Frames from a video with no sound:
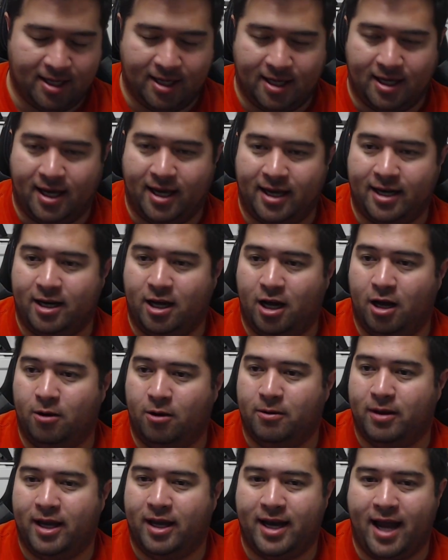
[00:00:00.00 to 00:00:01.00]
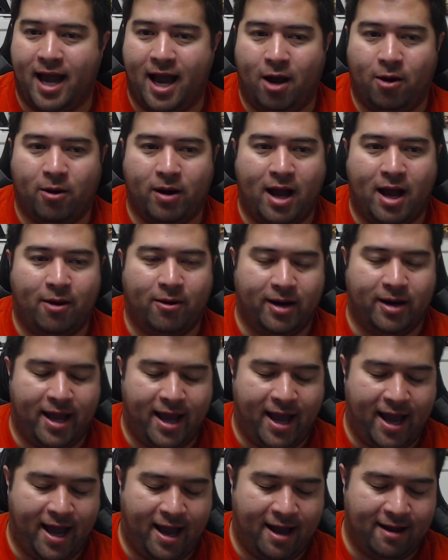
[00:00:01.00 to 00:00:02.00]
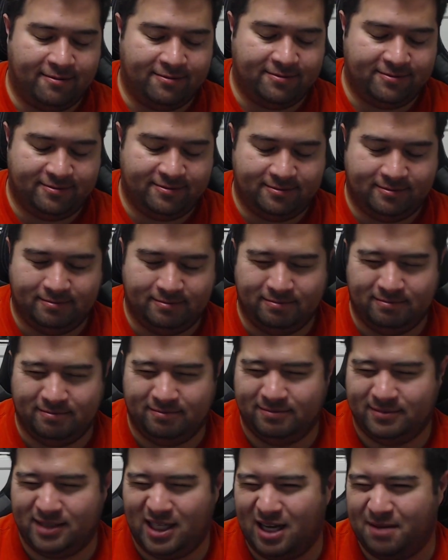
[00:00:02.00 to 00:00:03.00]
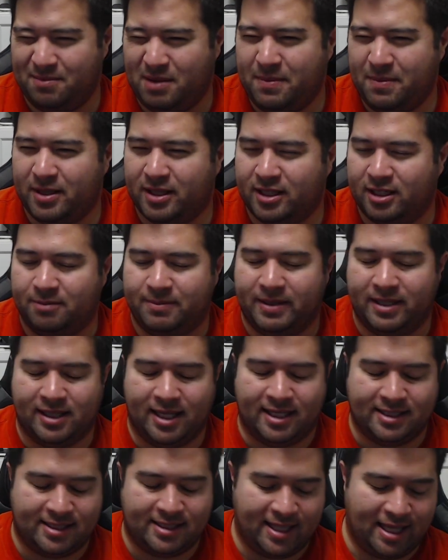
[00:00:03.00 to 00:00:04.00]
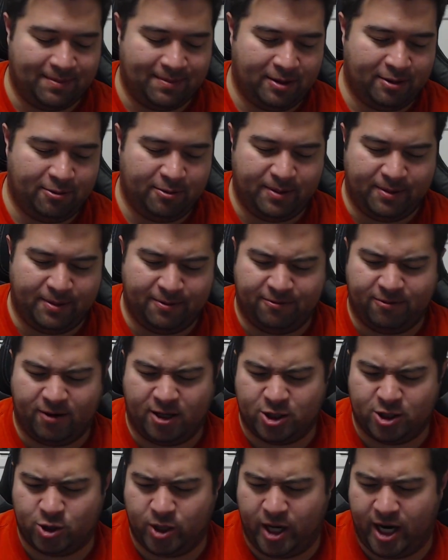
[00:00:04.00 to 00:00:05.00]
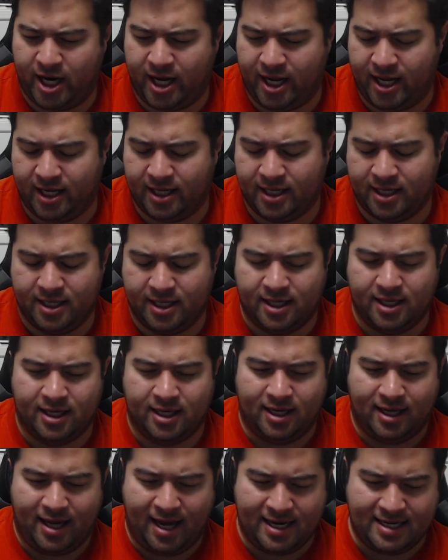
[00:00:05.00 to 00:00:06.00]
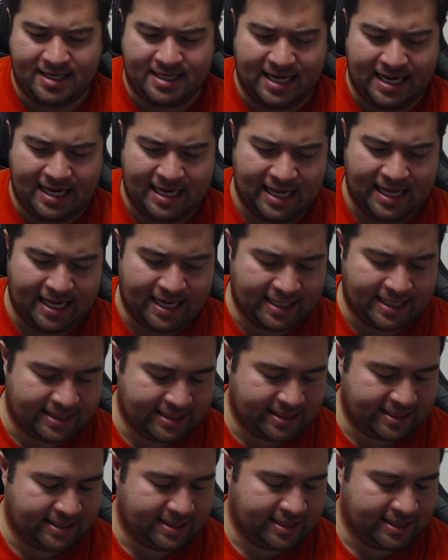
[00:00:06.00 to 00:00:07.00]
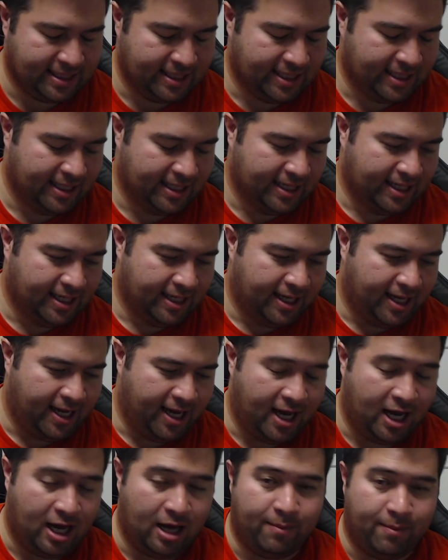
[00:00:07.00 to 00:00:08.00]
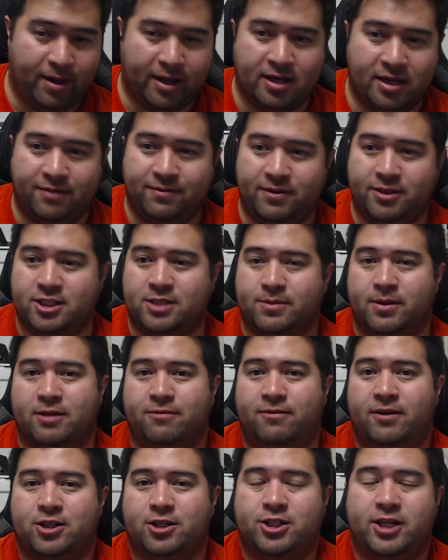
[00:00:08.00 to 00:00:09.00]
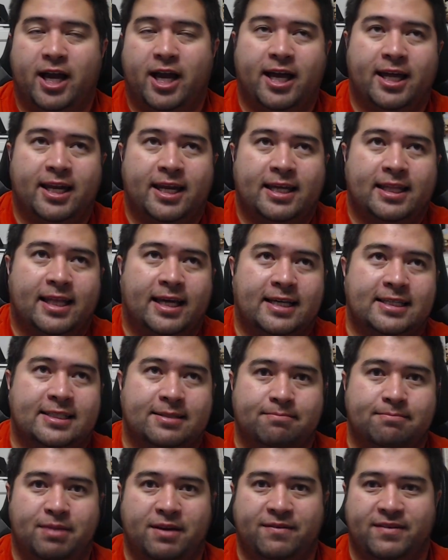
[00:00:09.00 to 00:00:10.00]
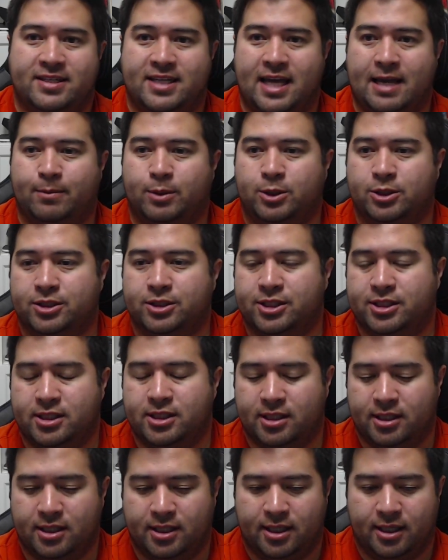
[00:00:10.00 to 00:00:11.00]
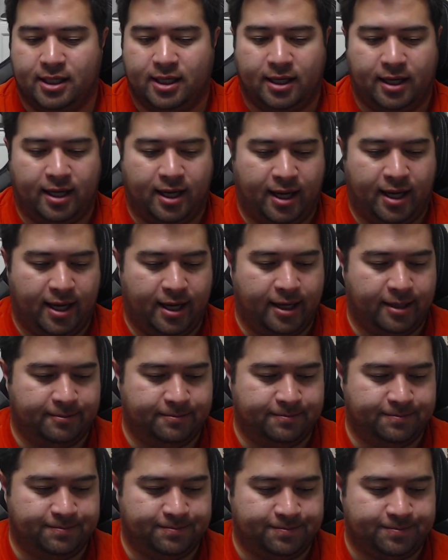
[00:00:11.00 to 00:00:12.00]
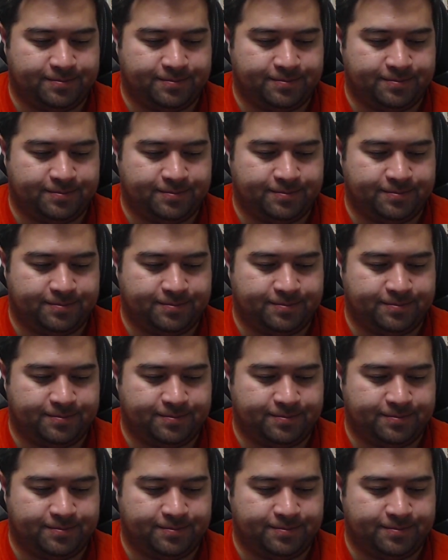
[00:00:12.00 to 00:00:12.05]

I don't know, an hour, hour and a half. Yeah, maybe a little bit less than that, but it would have been frustrating and tedious. I could have used some other functionality, like some pivot tables, you know,